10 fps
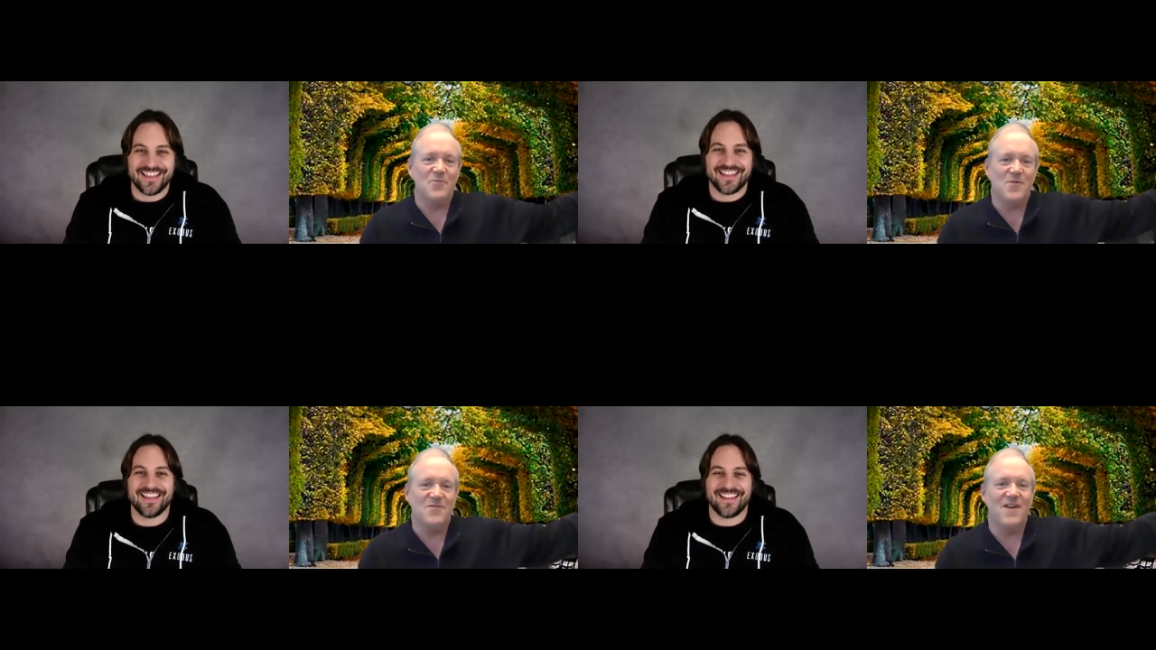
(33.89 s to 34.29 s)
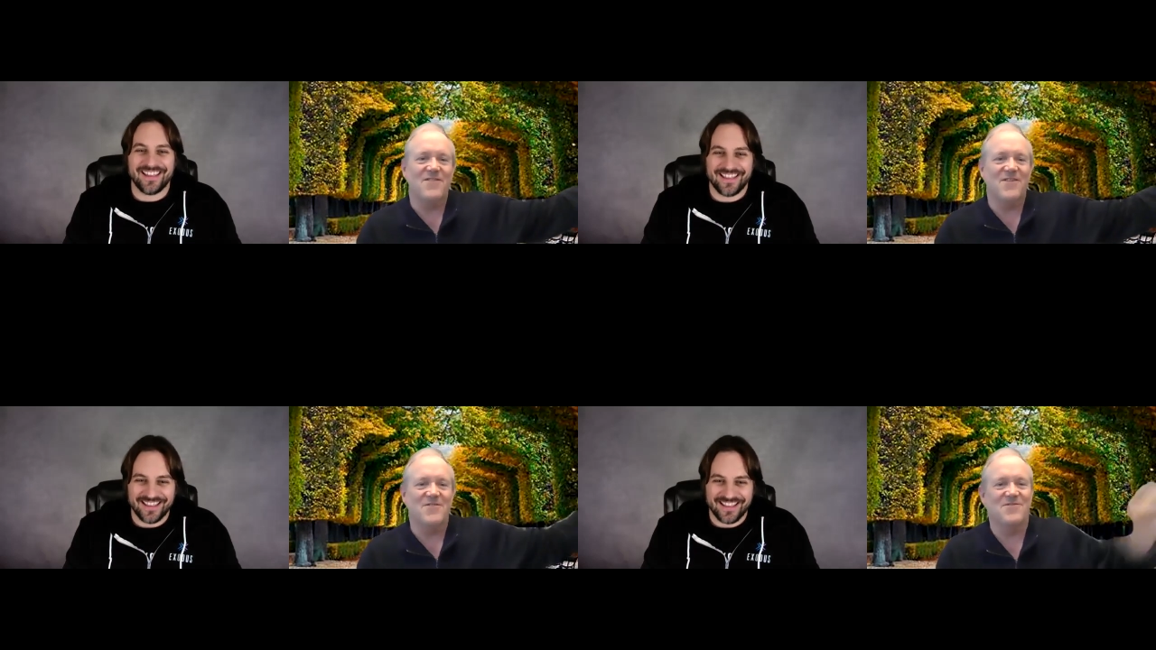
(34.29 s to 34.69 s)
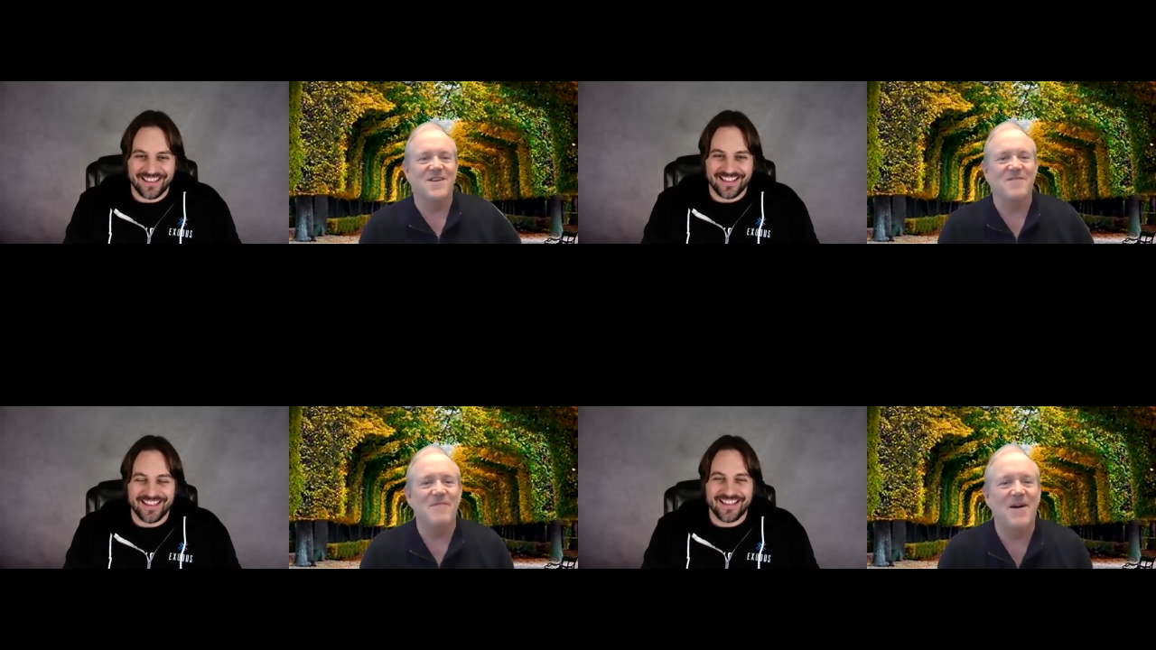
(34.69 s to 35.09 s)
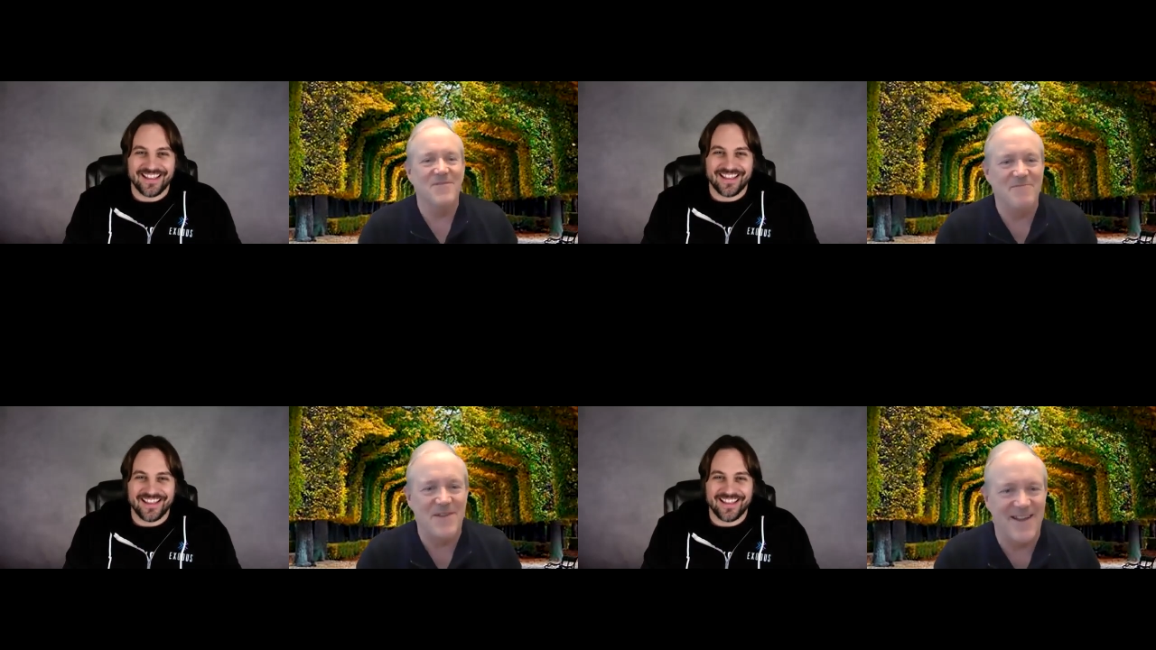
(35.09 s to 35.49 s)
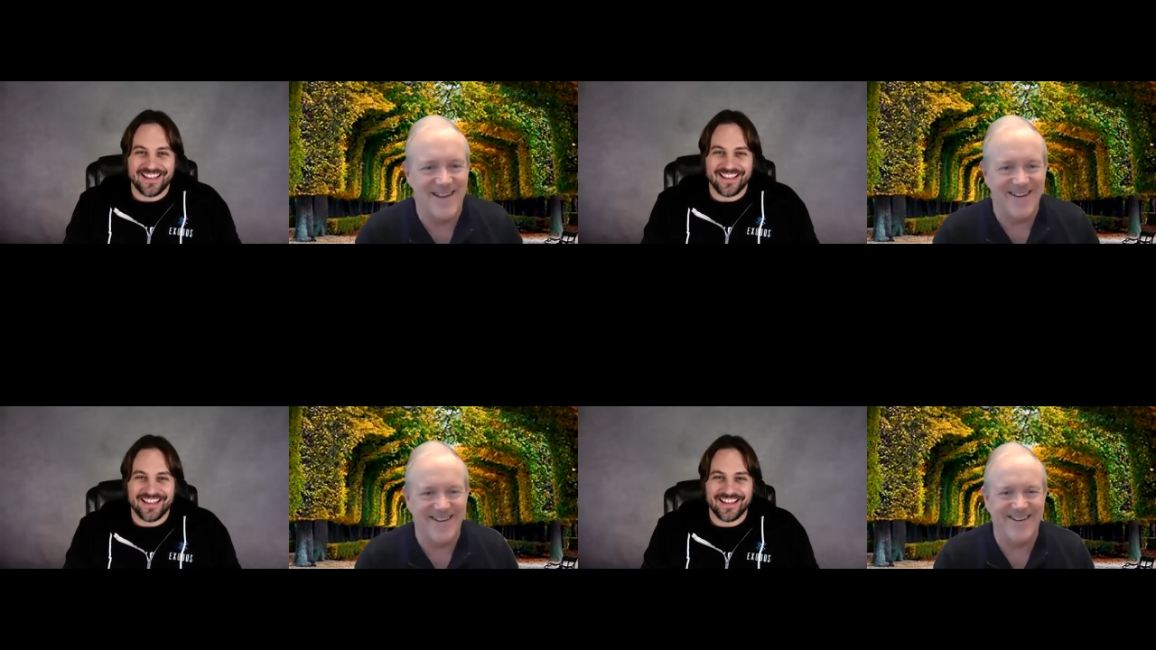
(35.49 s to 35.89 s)
Speaker 1: 2,500 feet of mountain
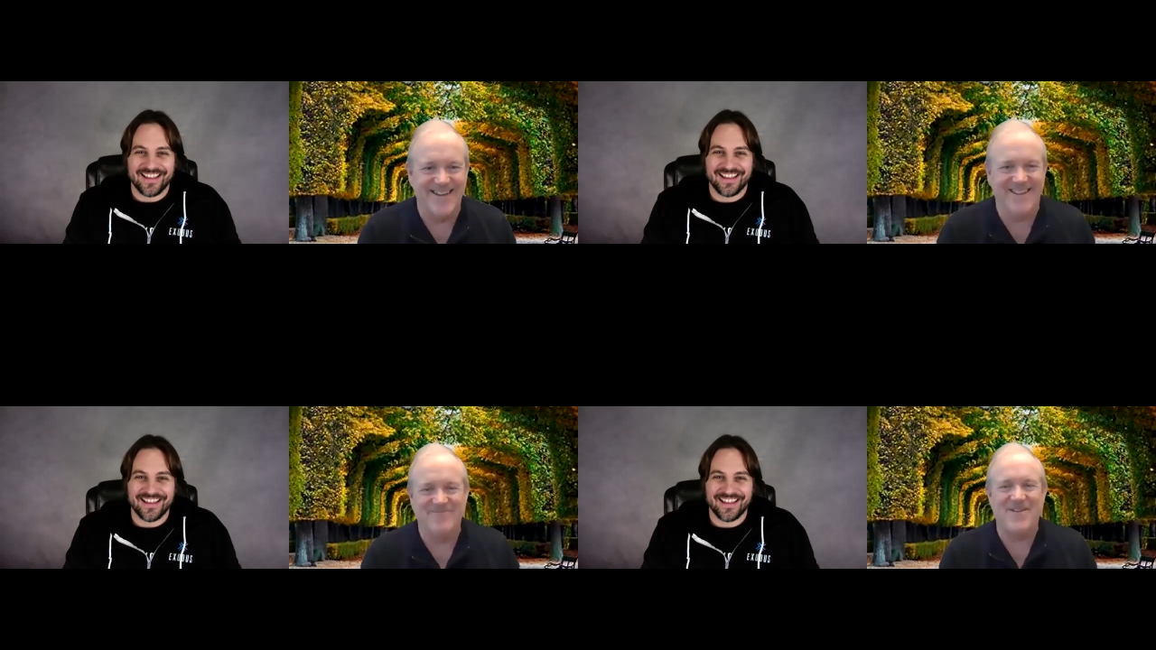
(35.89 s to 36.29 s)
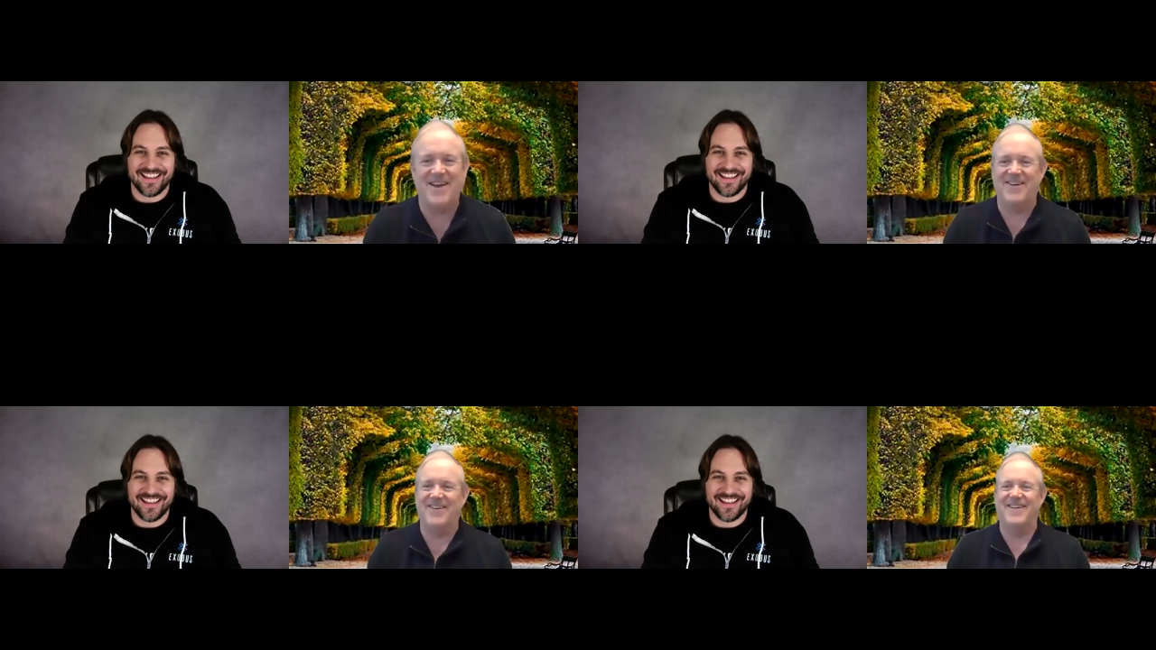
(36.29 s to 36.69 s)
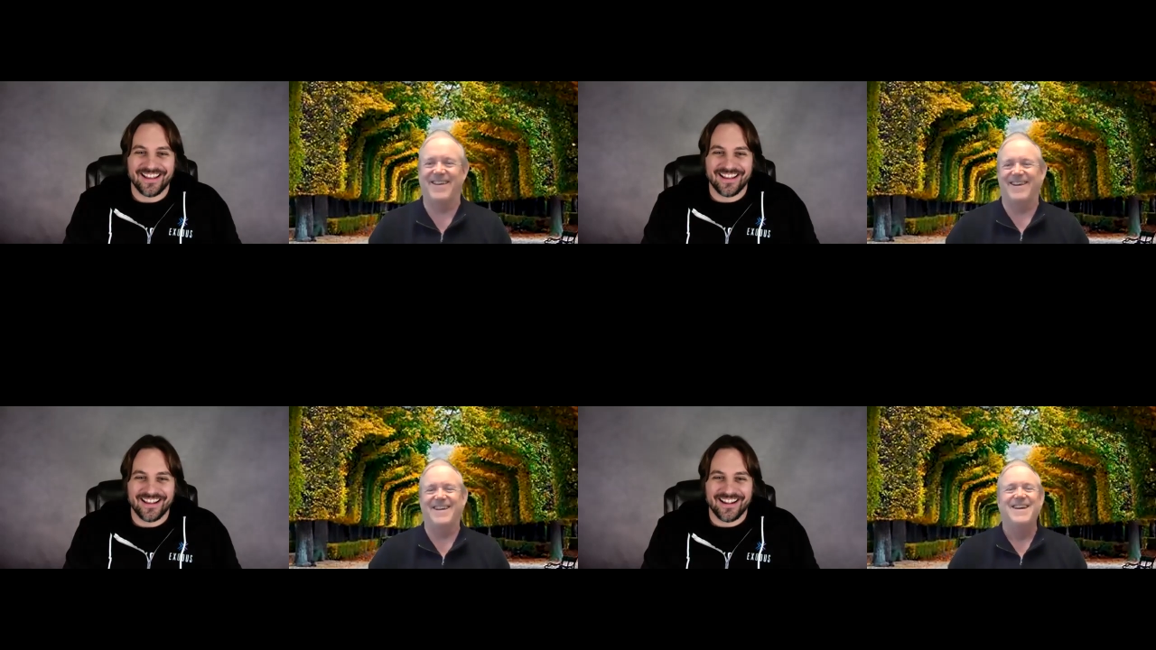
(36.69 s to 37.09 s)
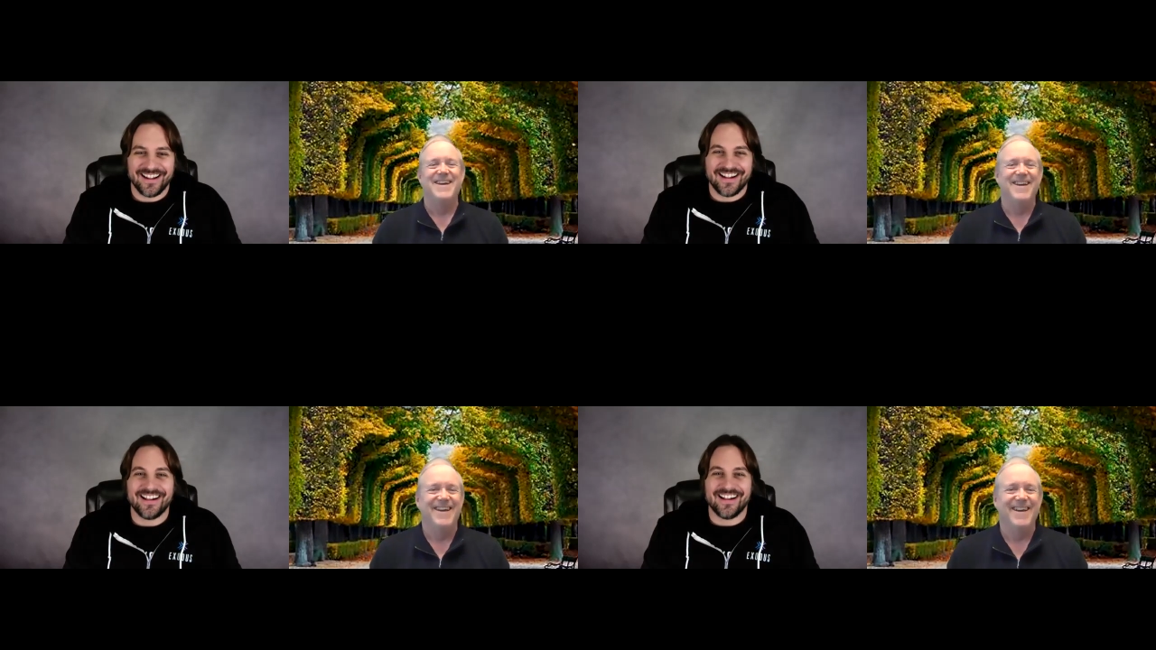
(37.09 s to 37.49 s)
peak in, in the Bay Area.